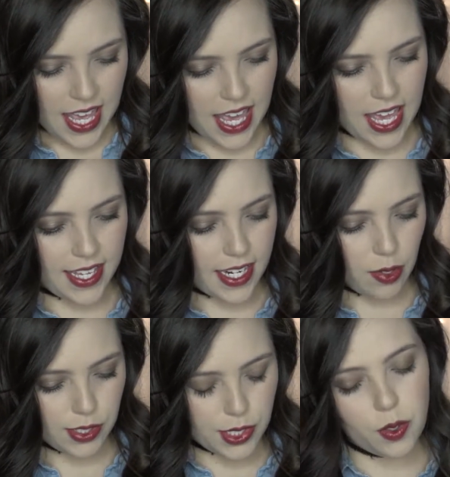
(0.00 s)
and I
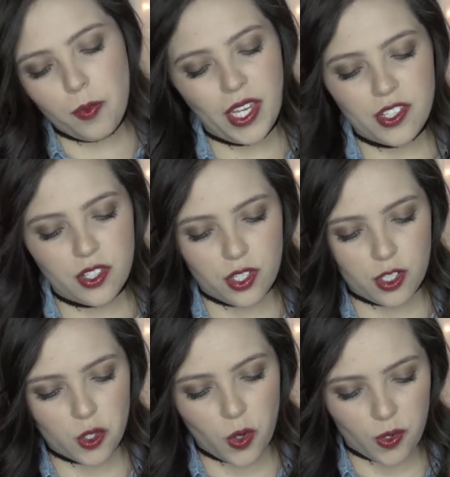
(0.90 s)
was too impatient to
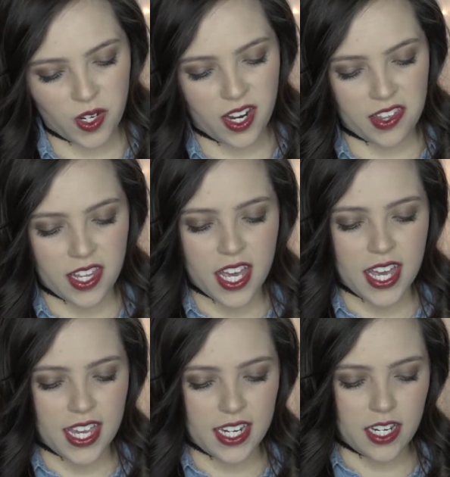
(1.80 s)
just order it
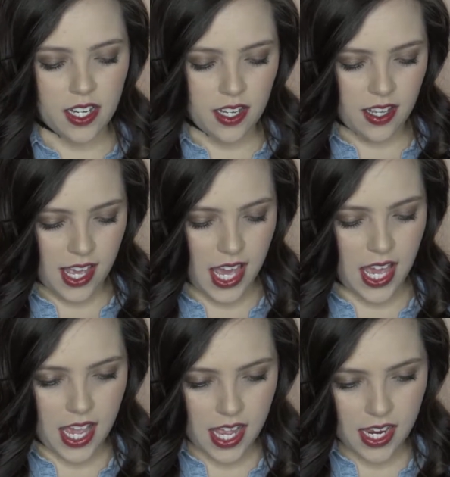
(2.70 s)
online,
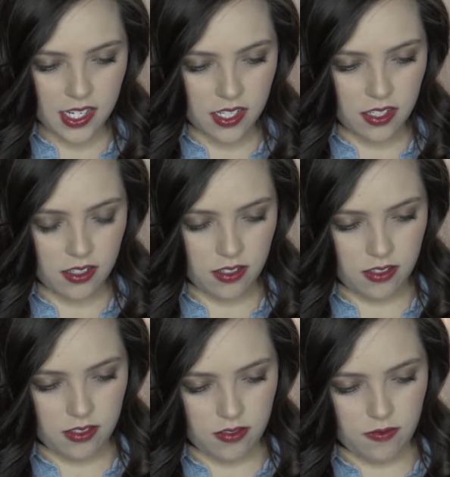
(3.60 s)
and
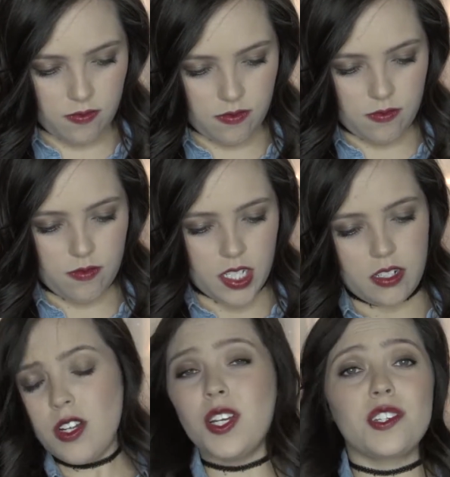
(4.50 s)
I
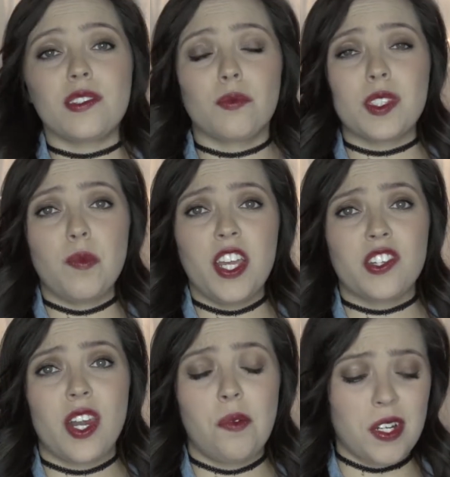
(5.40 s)
don't know, I just was
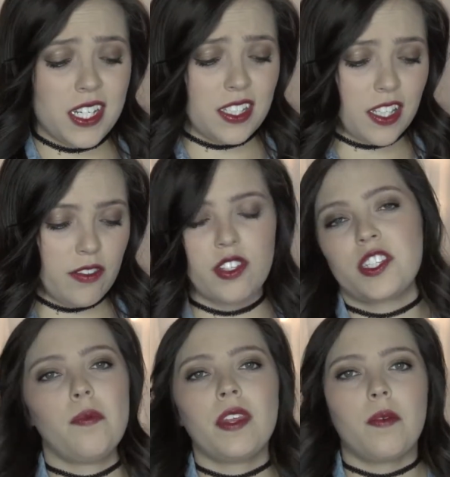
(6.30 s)
impatient. I wanted to leave with
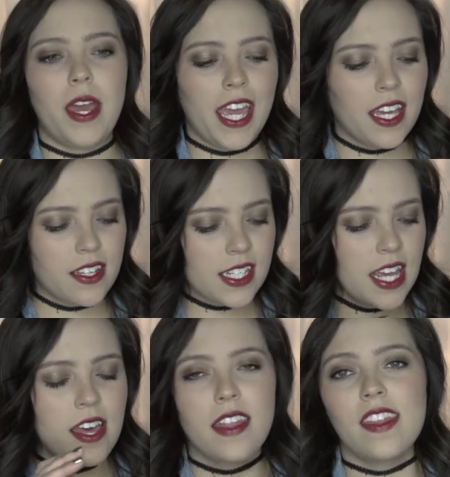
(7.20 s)
something in my hand.
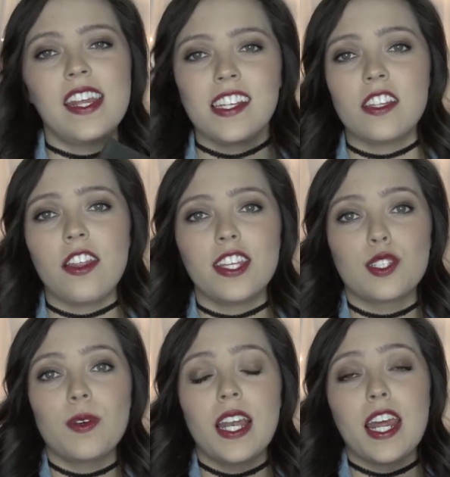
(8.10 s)
Then I saw this
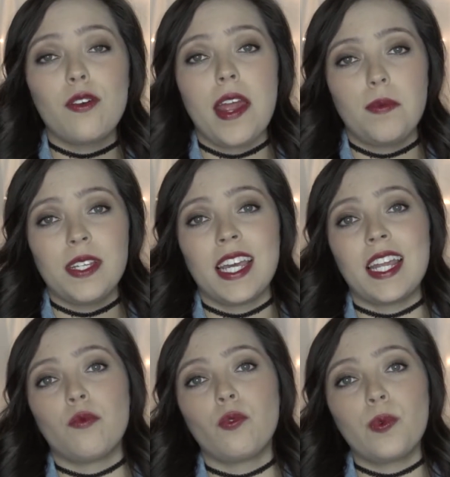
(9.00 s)
one and I grabbed it
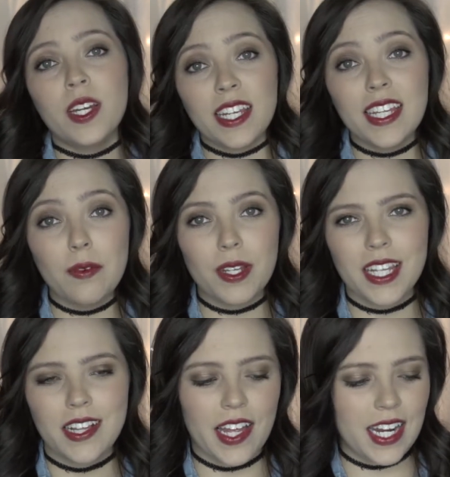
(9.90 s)
and I'm really,
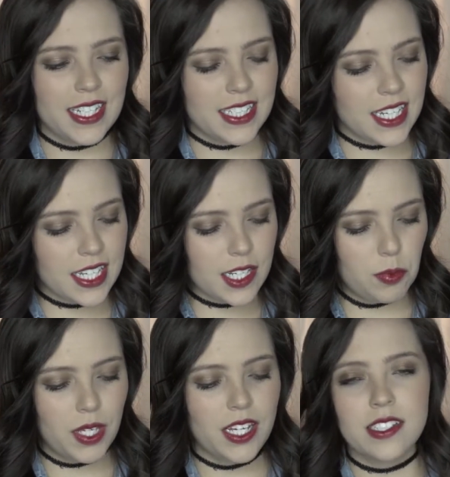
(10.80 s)
really glad I did
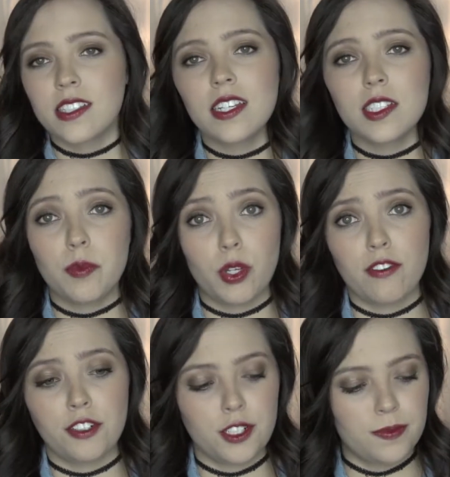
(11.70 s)
because it is
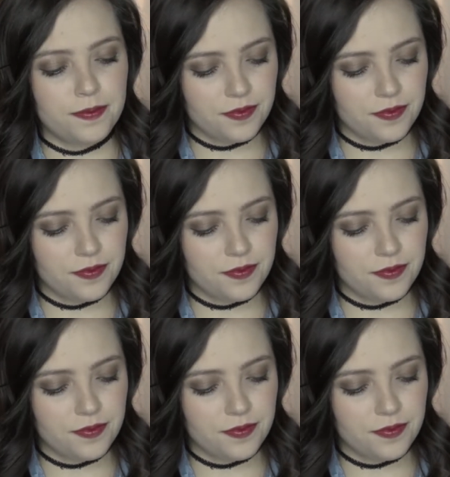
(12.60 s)
beautiful.